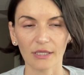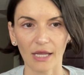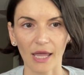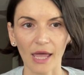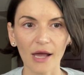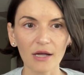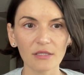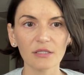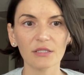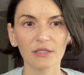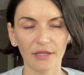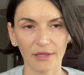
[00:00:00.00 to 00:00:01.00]

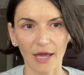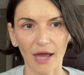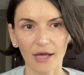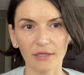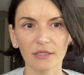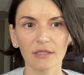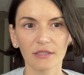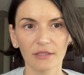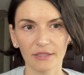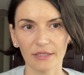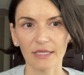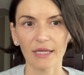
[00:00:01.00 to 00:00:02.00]
and then
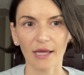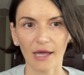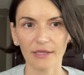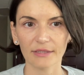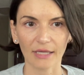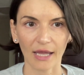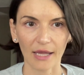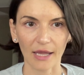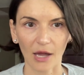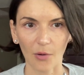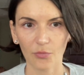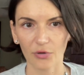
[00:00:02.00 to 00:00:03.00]

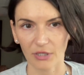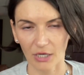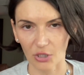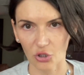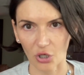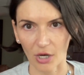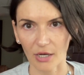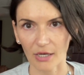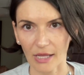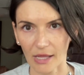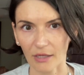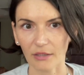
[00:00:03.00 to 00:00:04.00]
CSAM protection
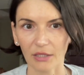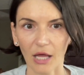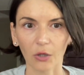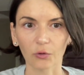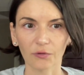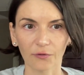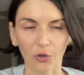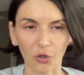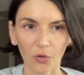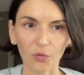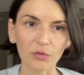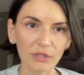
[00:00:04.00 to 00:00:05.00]
in cloud
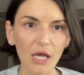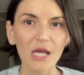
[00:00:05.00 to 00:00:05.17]
photos.